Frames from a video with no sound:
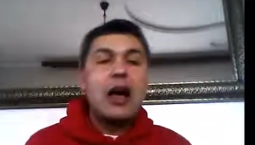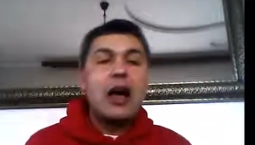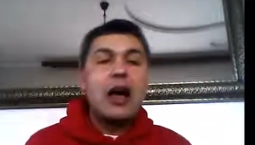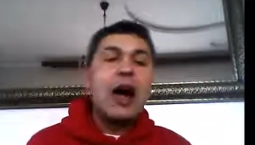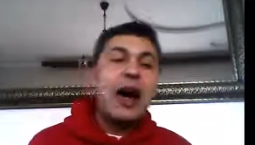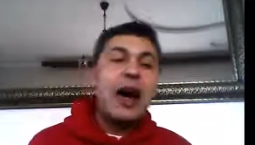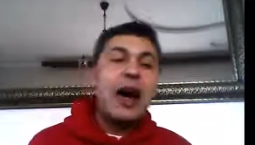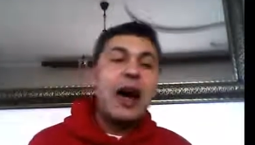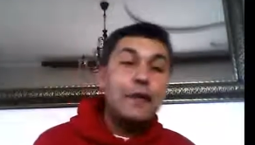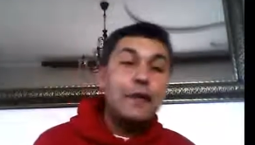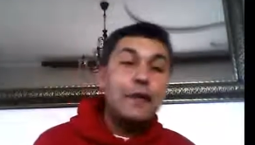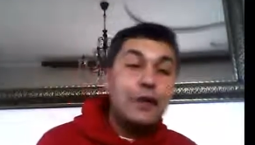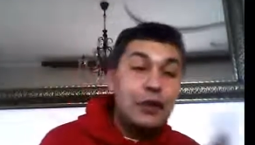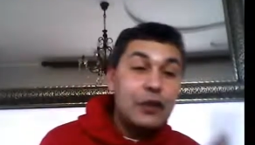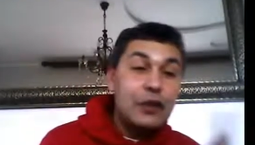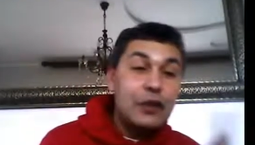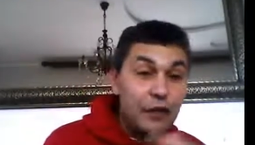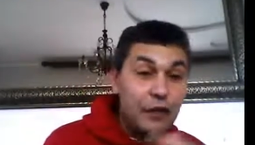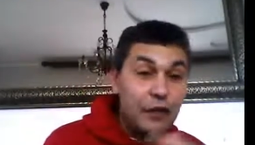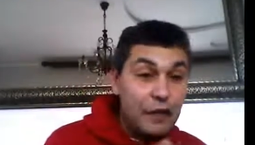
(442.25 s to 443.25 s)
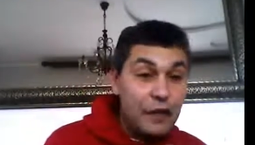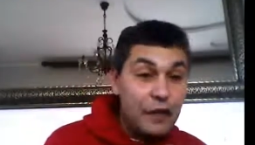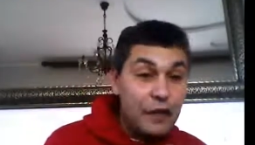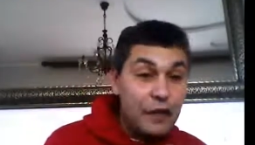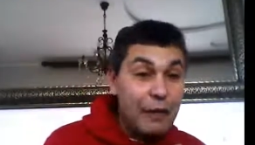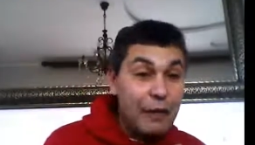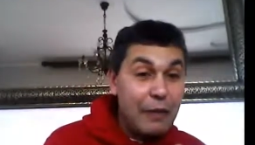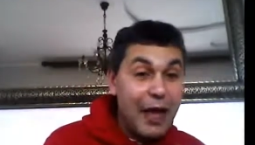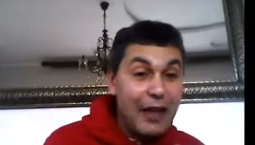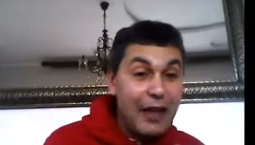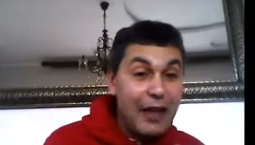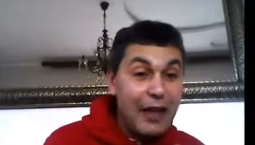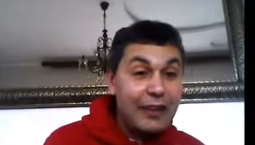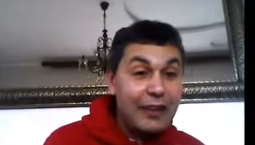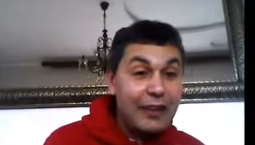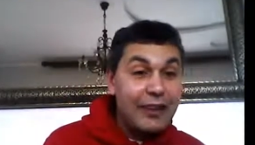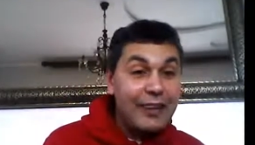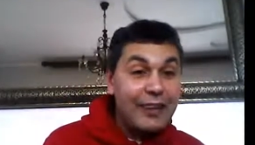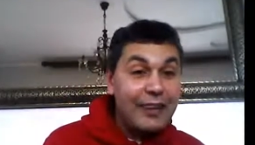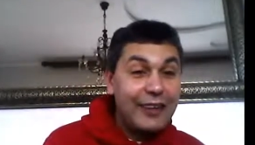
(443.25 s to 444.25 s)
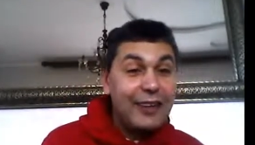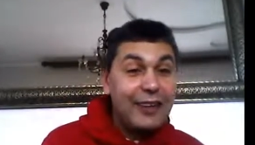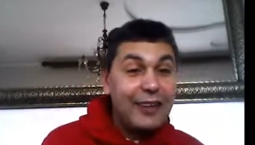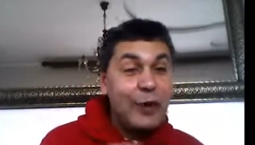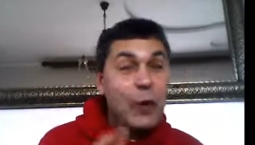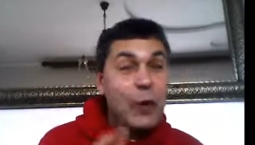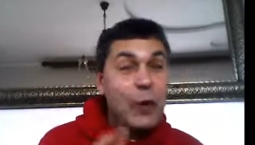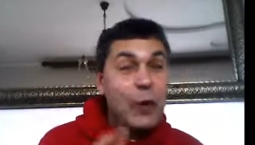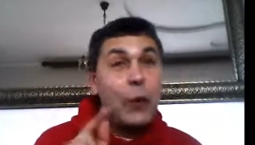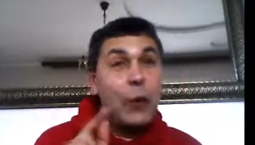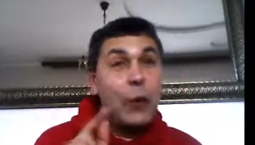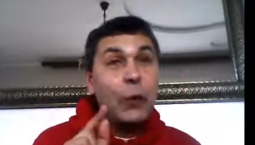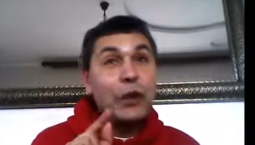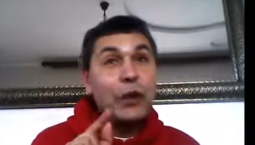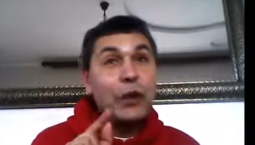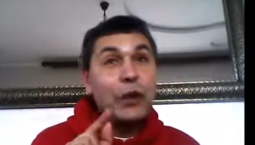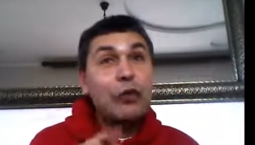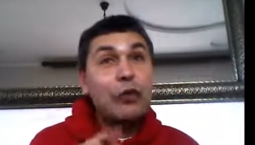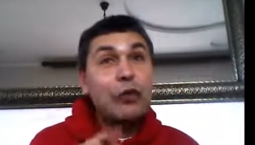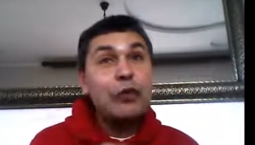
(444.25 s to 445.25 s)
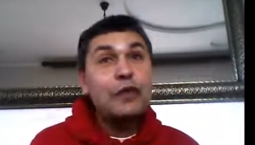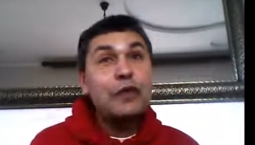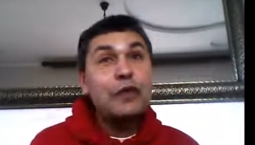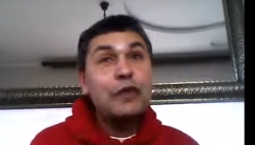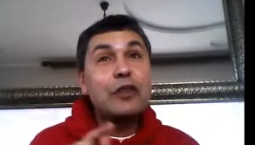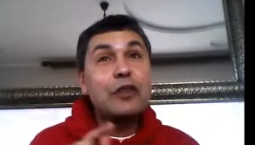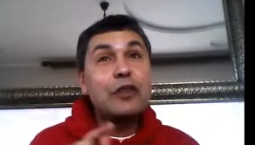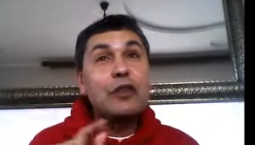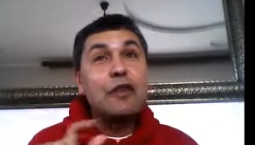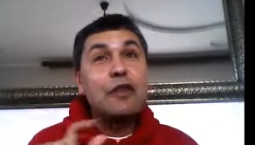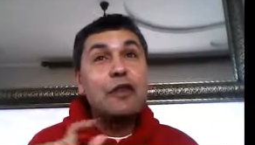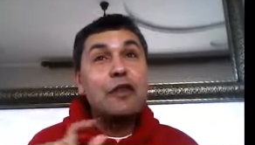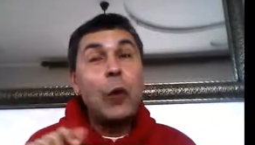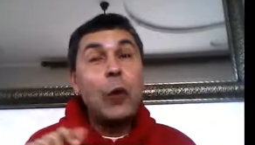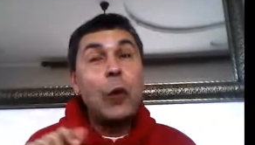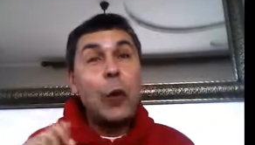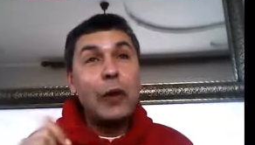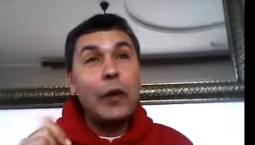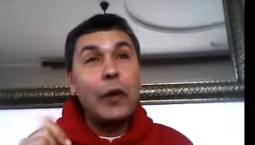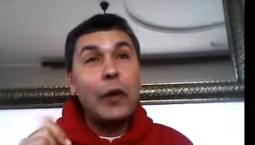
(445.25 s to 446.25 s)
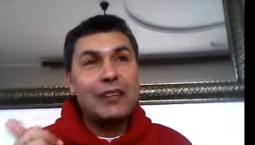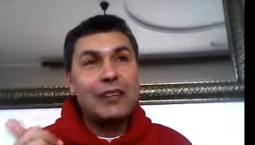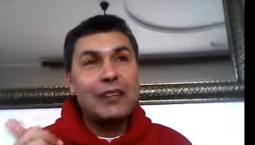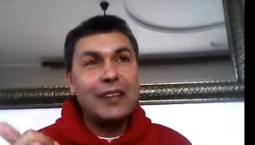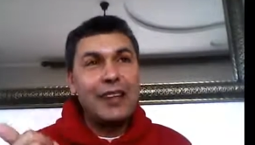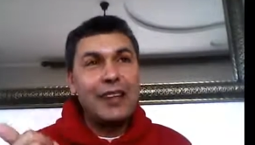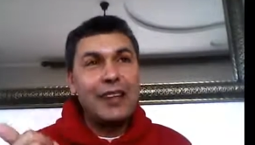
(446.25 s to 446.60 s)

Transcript: After the feedback, we move to the fluency.